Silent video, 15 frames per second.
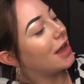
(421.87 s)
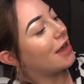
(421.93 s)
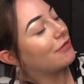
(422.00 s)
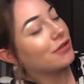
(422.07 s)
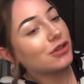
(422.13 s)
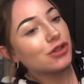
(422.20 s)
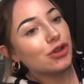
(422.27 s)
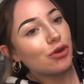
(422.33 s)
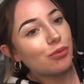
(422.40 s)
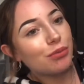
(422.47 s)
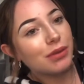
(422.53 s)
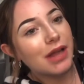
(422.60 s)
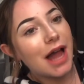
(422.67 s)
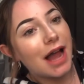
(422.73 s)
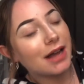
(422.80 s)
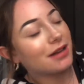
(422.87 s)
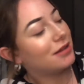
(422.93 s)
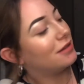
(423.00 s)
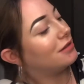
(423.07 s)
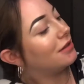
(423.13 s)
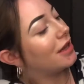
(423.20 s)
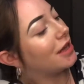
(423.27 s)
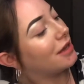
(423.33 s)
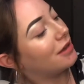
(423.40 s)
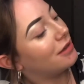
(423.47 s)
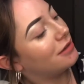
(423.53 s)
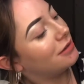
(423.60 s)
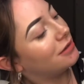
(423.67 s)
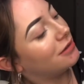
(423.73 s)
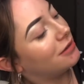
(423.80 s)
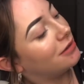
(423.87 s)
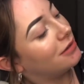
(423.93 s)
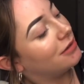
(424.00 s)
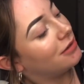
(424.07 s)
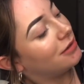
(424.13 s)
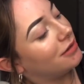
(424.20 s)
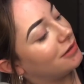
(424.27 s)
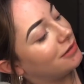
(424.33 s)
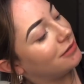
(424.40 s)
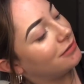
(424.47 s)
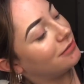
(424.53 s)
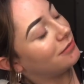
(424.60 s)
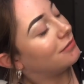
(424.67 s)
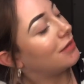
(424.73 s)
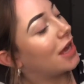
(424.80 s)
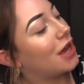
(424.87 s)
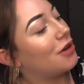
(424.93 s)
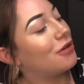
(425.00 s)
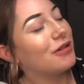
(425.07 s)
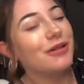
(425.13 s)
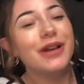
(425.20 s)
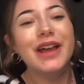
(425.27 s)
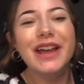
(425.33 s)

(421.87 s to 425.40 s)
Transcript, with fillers: and there's no black. Like, I don't know.